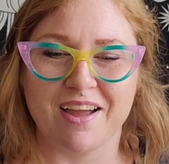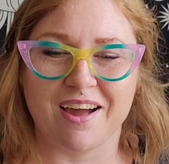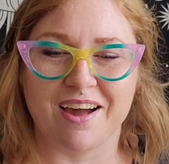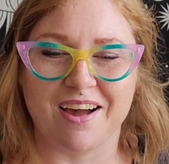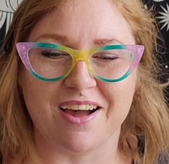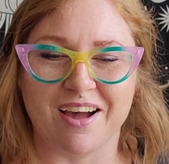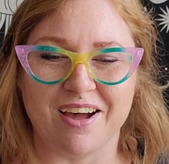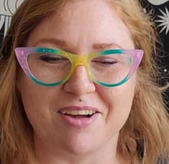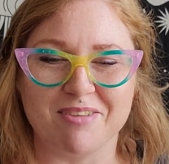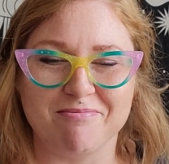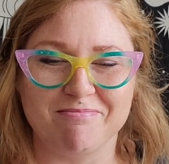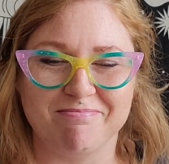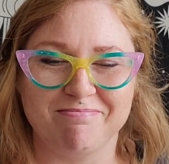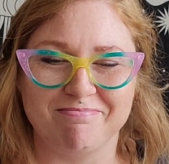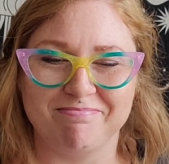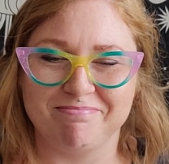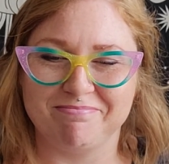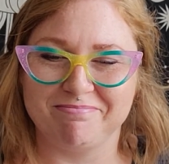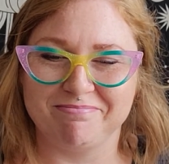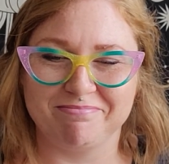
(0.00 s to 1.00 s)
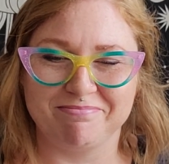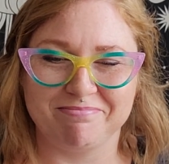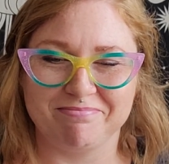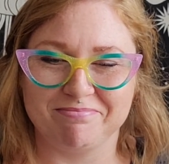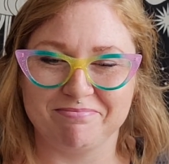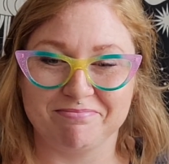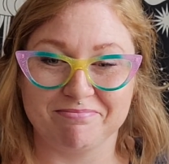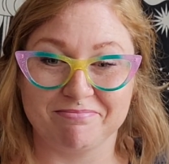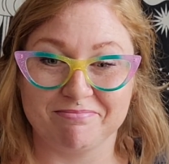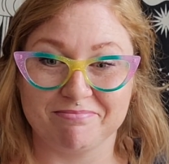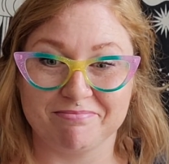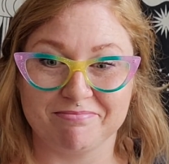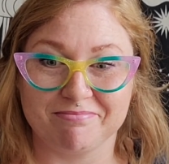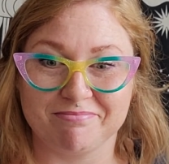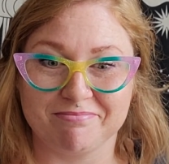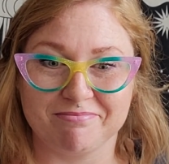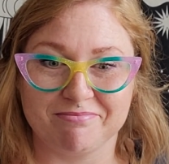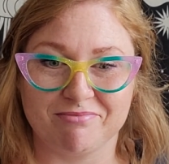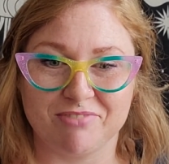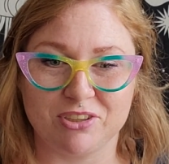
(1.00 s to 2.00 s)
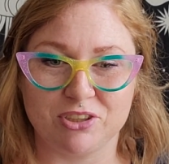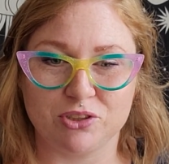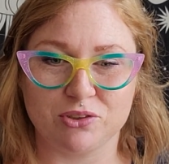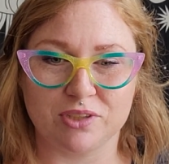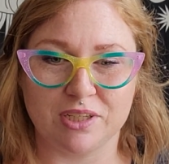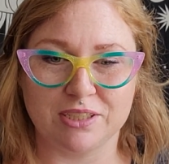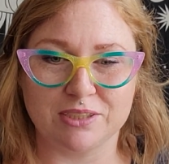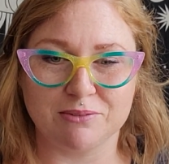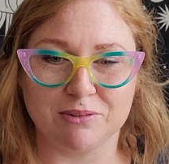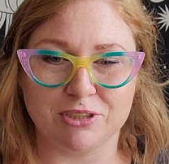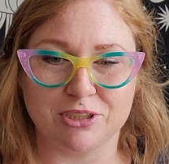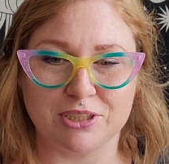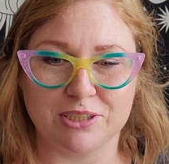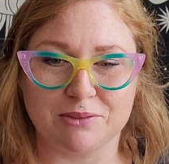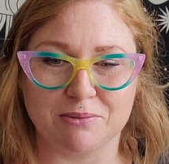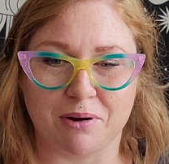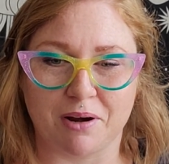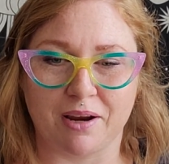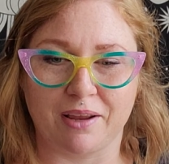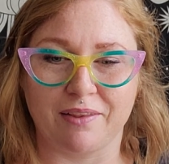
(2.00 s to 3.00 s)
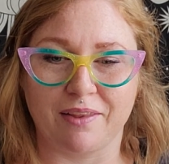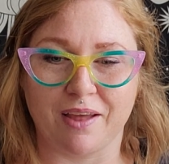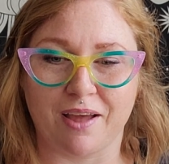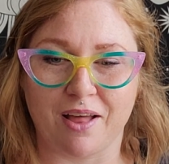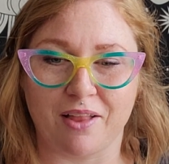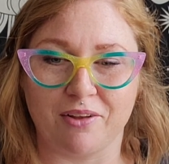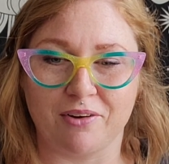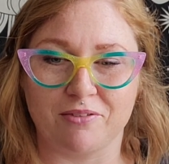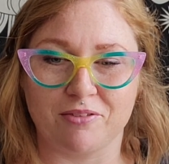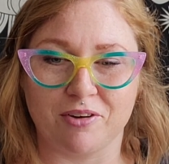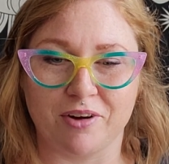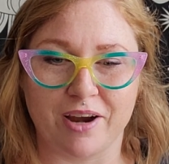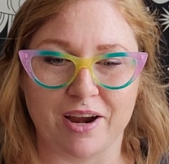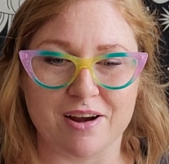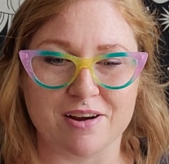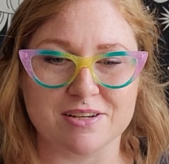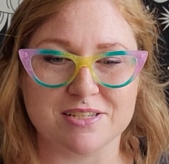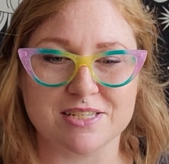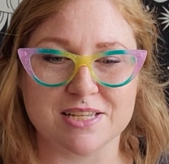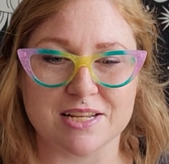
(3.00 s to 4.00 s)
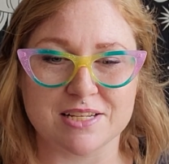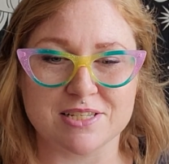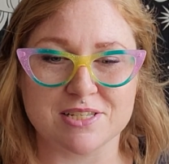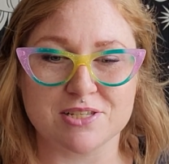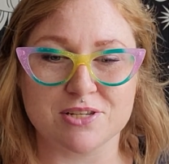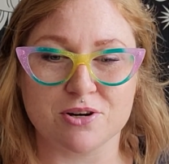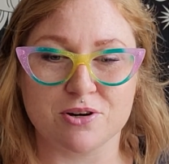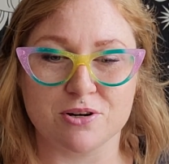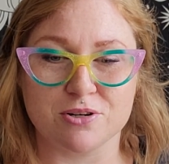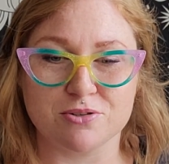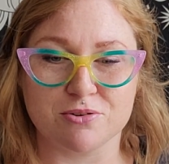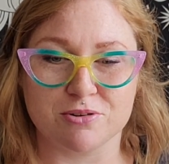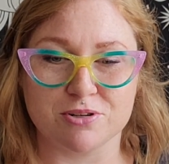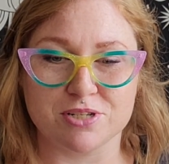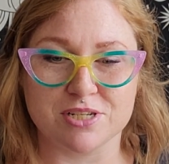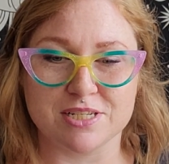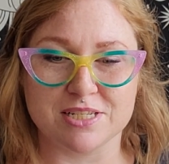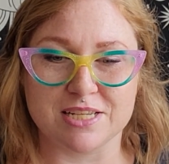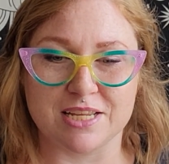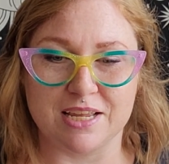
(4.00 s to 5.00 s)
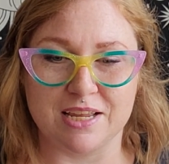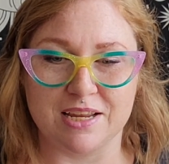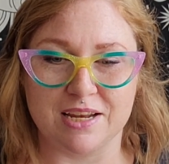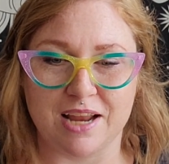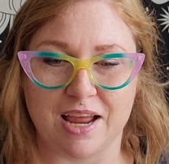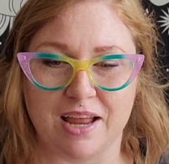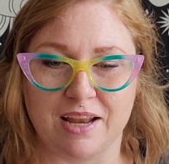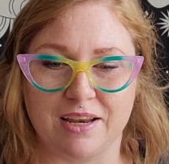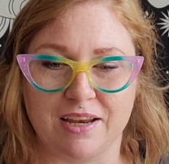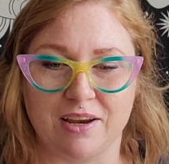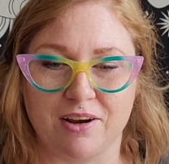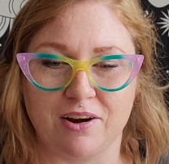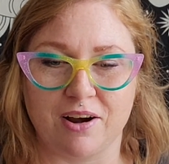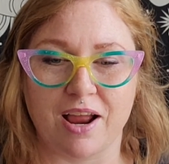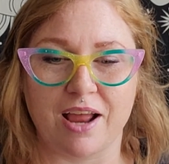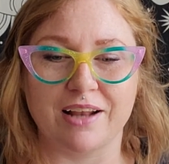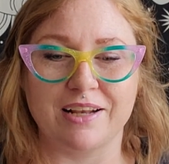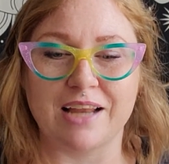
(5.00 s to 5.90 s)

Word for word: Um, visualize what she's wearing and the color of her hair, sense the, her torch's heat, and hear.